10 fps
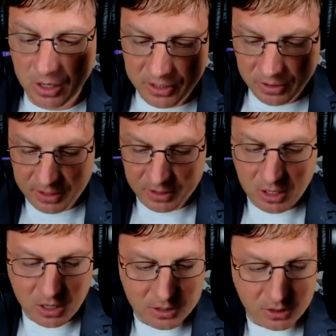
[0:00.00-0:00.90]
All right, so here's
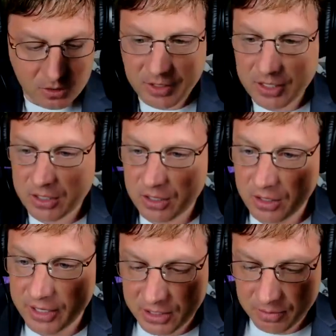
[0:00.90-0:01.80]
also, this is a
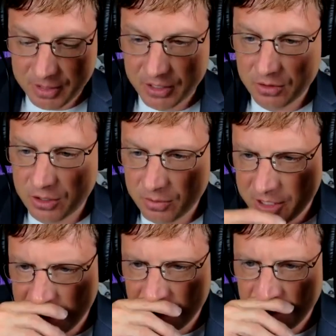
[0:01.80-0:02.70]
link to my YouTube
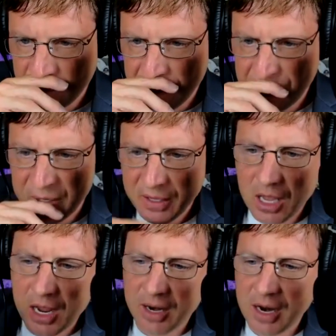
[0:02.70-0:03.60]
channel
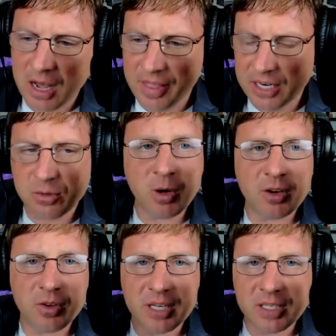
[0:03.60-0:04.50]
and uh, that's
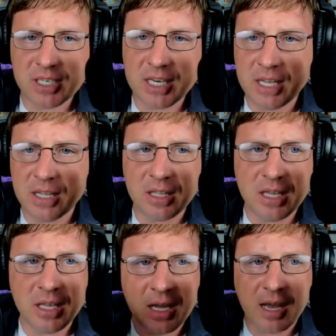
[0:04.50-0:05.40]
where you can see
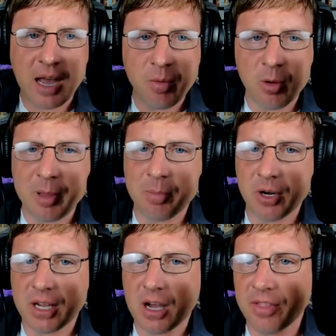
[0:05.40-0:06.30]
the. I, I, will be
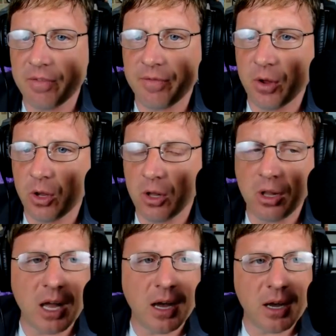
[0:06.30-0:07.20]
putting on the
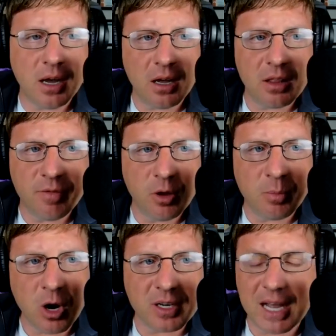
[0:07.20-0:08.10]
full uh, the full
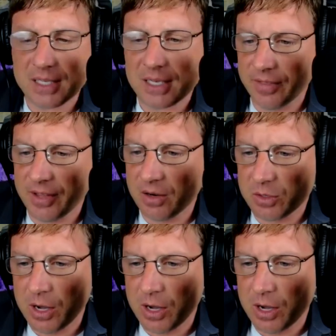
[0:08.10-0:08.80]
broadcast okay, on there